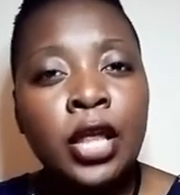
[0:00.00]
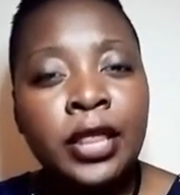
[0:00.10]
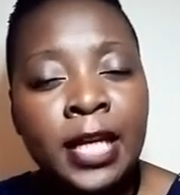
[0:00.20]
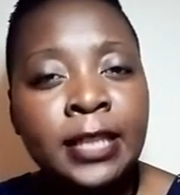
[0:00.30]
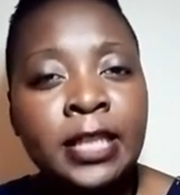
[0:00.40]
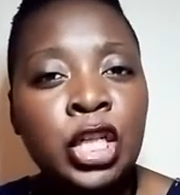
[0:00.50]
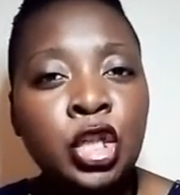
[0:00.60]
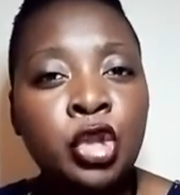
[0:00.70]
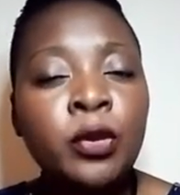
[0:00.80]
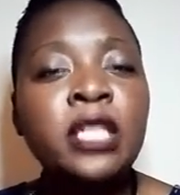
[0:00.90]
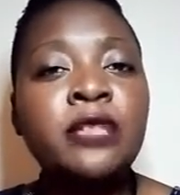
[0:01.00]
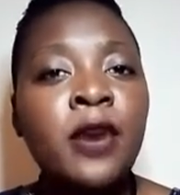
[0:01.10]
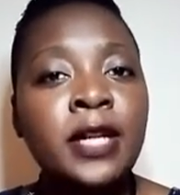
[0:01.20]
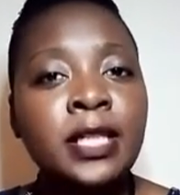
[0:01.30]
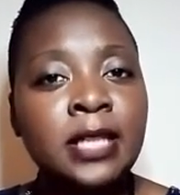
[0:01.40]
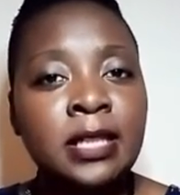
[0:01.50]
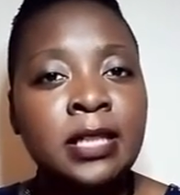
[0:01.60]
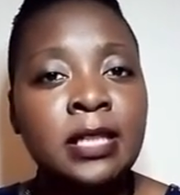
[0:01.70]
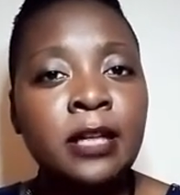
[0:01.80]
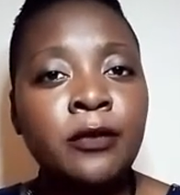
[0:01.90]
This issue is very
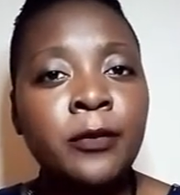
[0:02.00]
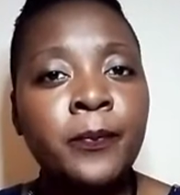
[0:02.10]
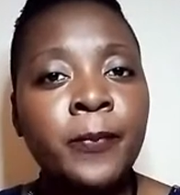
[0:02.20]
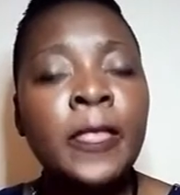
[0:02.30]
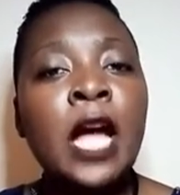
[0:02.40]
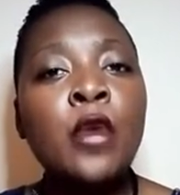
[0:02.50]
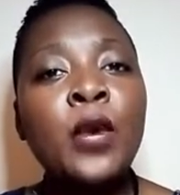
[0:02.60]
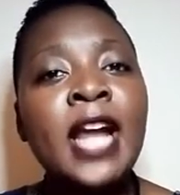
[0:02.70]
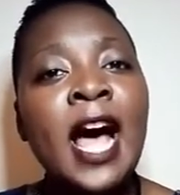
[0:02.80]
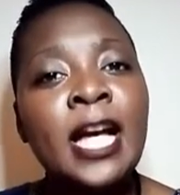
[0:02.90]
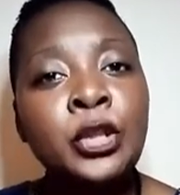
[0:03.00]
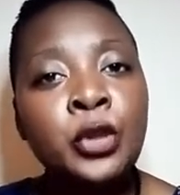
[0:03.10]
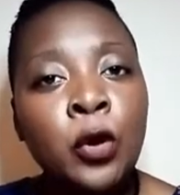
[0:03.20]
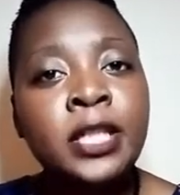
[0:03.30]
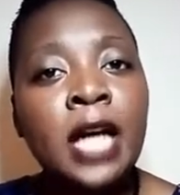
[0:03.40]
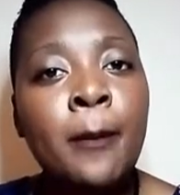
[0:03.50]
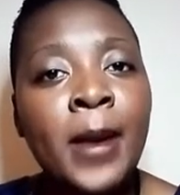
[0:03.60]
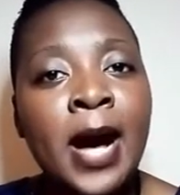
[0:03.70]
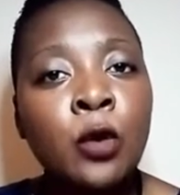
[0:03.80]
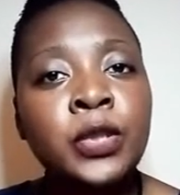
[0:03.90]
sensitive. And when I talked
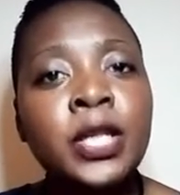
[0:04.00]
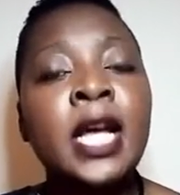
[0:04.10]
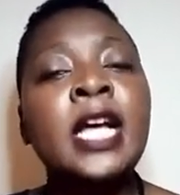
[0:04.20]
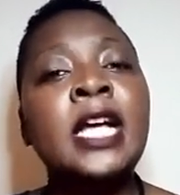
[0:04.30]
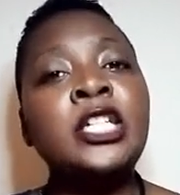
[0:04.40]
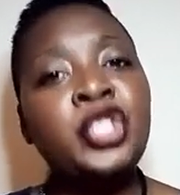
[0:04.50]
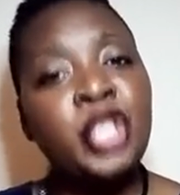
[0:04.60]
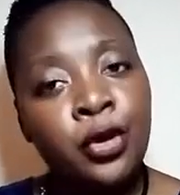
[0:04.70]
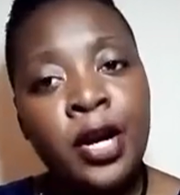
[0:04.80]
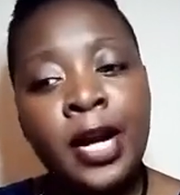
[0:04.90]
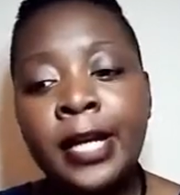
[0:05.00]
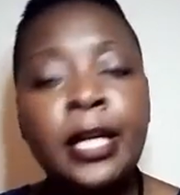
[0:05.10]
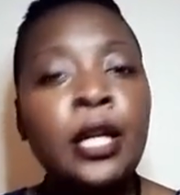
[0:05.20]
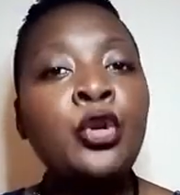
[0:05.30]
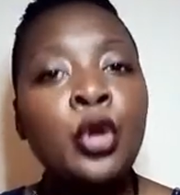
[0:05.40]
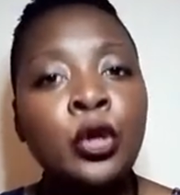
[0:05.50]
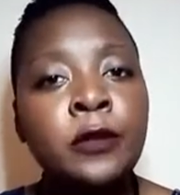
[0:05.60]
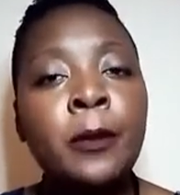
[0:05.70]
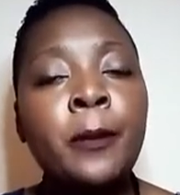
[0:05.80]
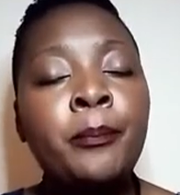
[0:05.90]
about General Kanene
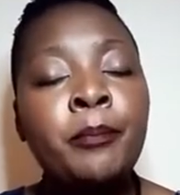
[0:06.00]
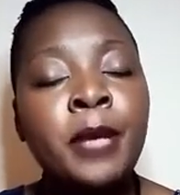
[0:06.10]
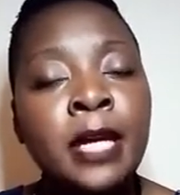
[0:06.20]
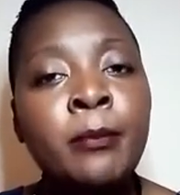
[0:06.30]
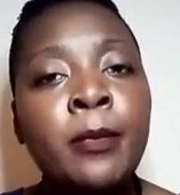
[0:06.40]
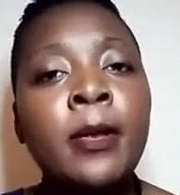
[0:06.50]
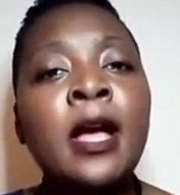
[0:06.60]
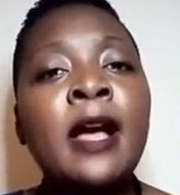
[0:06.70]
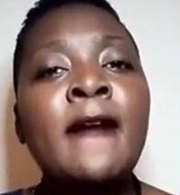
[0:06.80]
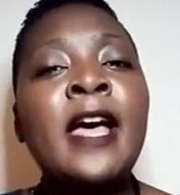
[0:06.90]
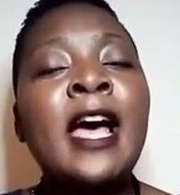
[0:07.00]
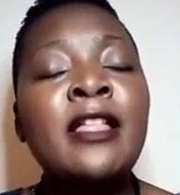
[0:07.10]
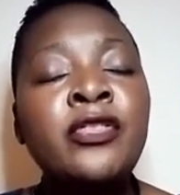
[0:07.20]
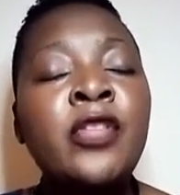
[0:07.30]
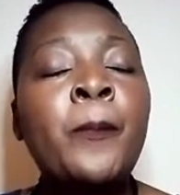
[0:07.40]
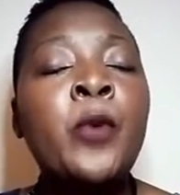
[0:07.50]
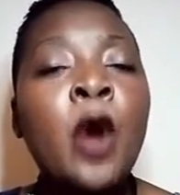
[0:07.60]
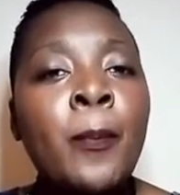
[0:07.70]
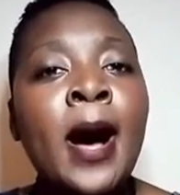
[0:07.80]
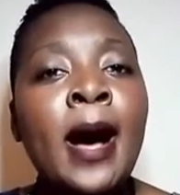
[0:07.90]
not being the
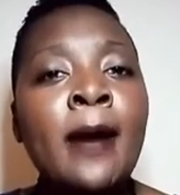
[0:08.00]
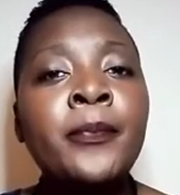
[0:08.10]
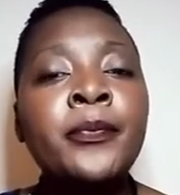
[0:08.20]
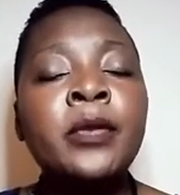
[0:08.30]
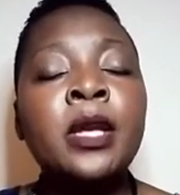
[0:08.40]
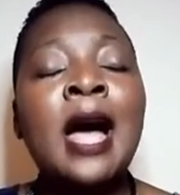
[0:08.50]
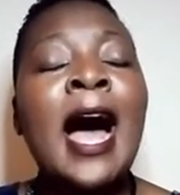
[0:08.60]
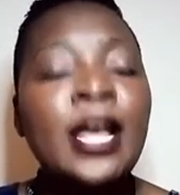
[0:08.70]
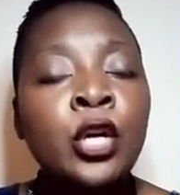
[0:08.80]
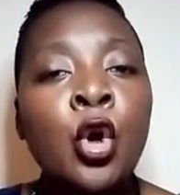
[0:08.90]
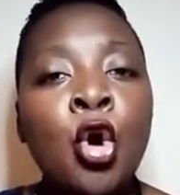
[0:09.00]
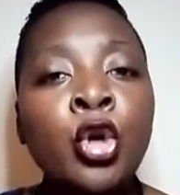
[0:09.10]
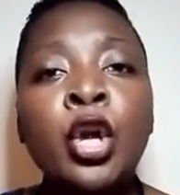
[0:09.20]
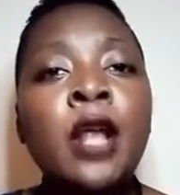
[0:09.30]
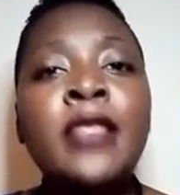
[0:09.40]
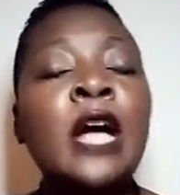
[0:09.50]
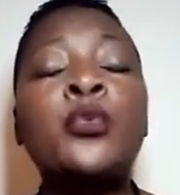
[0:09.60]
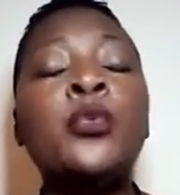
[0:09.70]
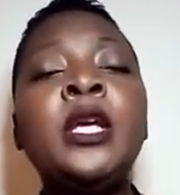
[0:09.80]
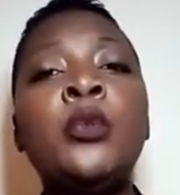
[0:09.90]
proper icon
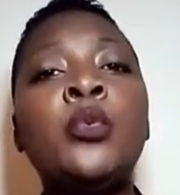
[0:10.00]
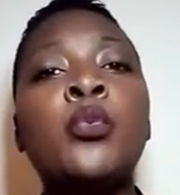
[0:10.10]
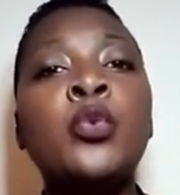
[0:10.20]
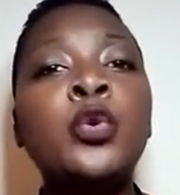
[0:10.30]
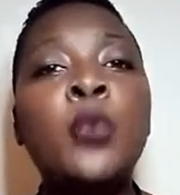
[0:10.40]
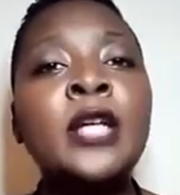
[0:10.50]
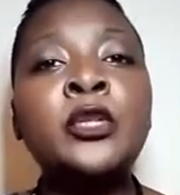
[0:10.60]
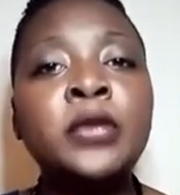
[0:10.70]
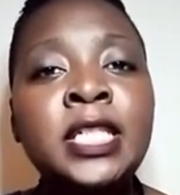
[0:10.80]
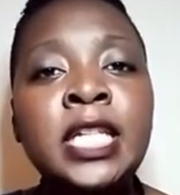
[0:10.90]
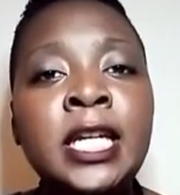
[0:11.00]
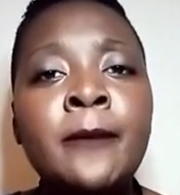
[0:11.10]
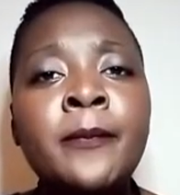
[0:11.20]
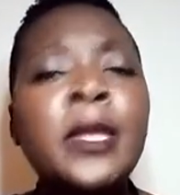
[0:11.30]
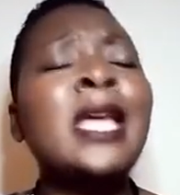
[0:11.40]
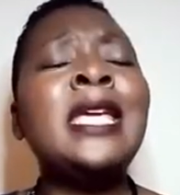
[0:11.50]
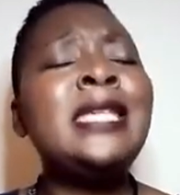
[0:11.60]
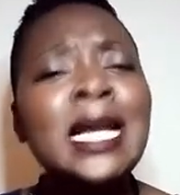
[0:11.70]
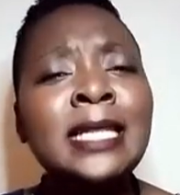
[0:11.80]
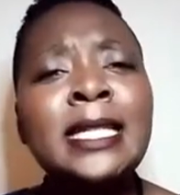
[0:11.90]
that we would want to see,
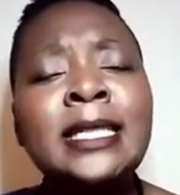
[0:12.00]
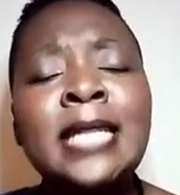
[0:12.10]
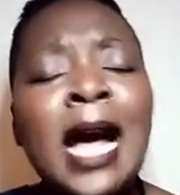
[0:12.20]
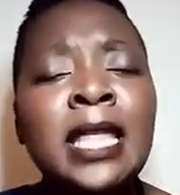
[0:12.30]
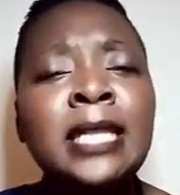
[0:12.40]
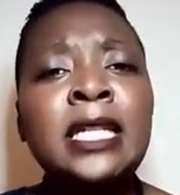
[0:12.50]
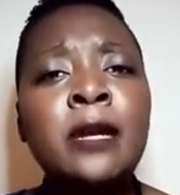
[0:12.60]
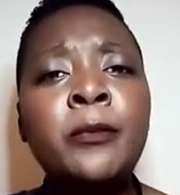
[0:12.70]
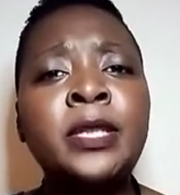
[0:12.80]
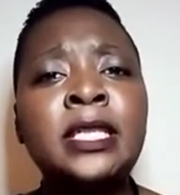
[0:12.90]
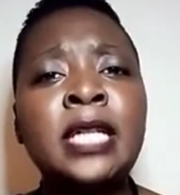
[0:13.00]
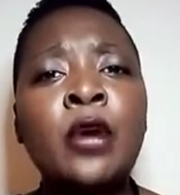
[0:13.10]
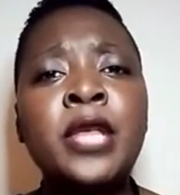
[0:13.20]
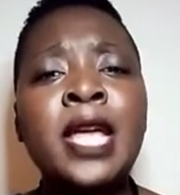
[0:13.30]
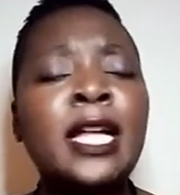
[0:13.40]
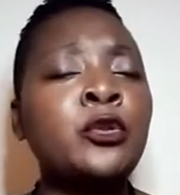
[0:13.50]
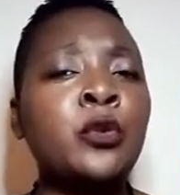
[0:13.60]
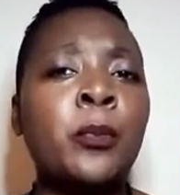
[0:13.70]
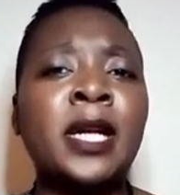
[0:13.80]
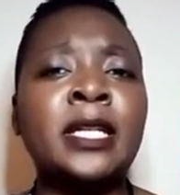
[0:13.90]
yes, there's other celebrities out there that
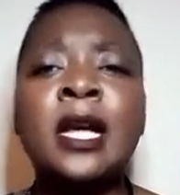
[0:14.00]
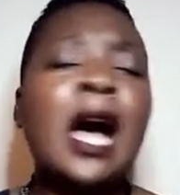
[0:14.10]
took part.